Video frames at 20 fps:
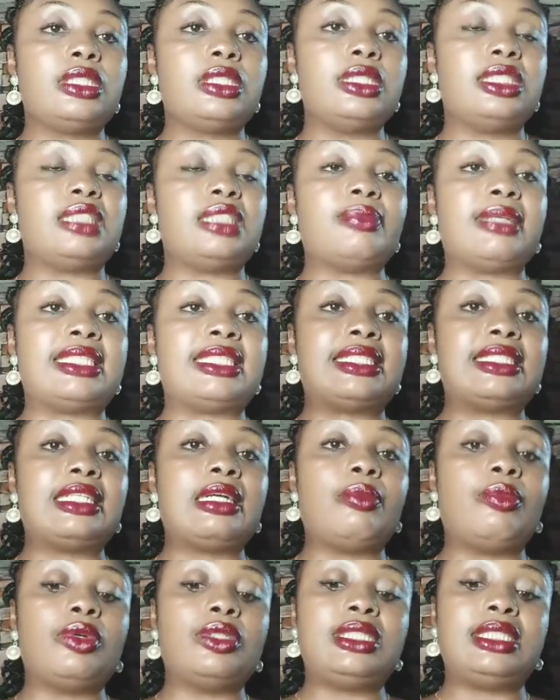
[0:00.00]
This is my
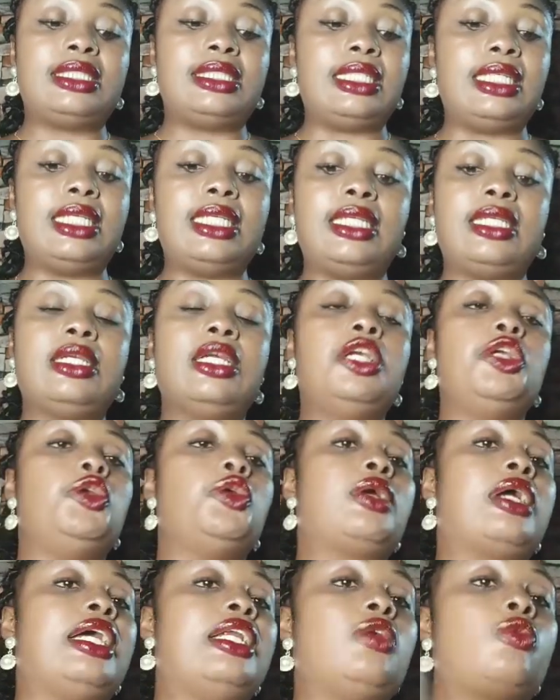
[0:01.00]
cinnamon stick.
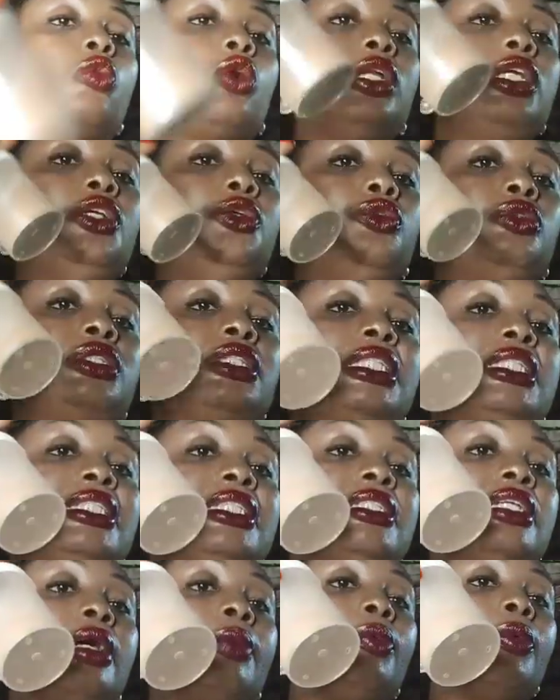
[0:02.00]
You can equally use the
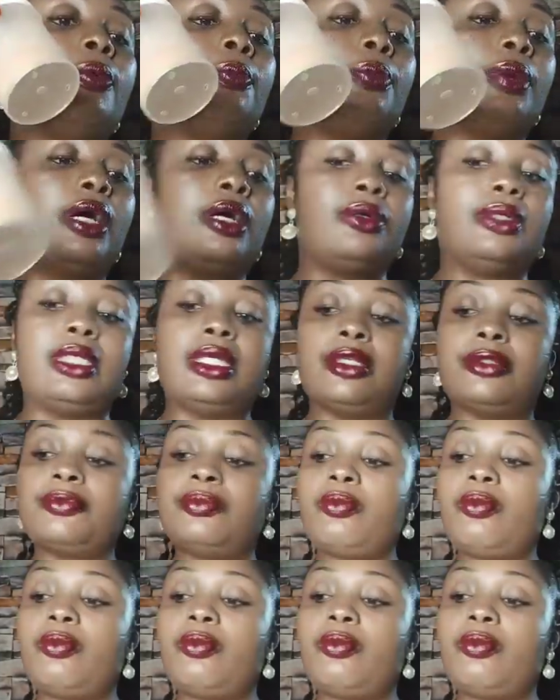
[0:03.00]
cinnamon powder.